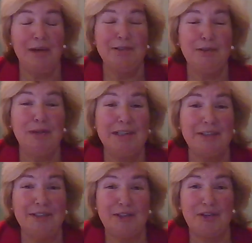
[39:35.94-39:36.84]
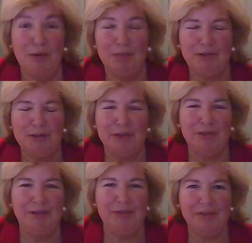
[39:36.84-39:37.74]
that was a whistle stop
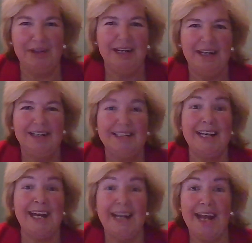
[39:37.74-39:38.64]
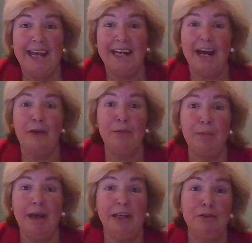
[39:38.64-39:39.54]
tour of DNA and how we
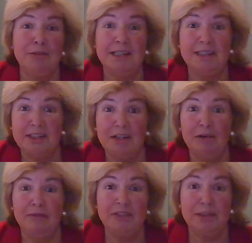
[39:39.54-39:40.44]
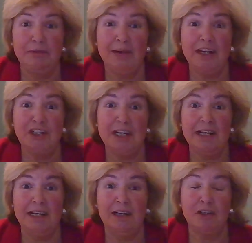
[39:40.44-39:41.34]
might use it to solve some of our
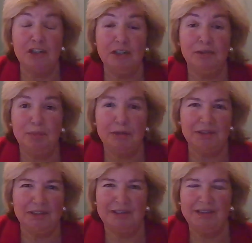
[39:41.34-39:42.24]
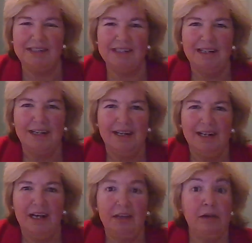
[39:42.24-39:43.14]
genealogical puzzles.
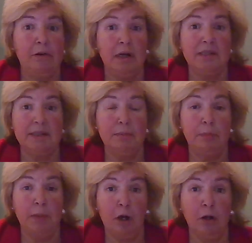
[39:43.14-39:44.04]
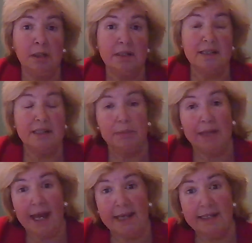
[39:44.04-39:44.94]
There are some blogs and some
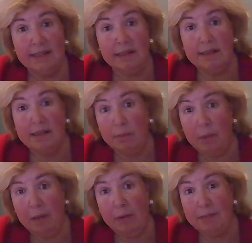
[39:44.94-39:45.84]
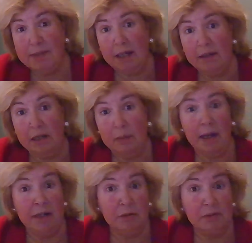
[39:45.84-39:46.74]
case studies on my website that you
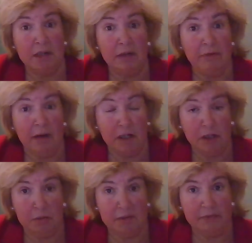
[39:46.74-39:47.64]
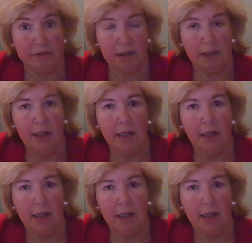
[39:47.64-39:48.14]
might also find useful.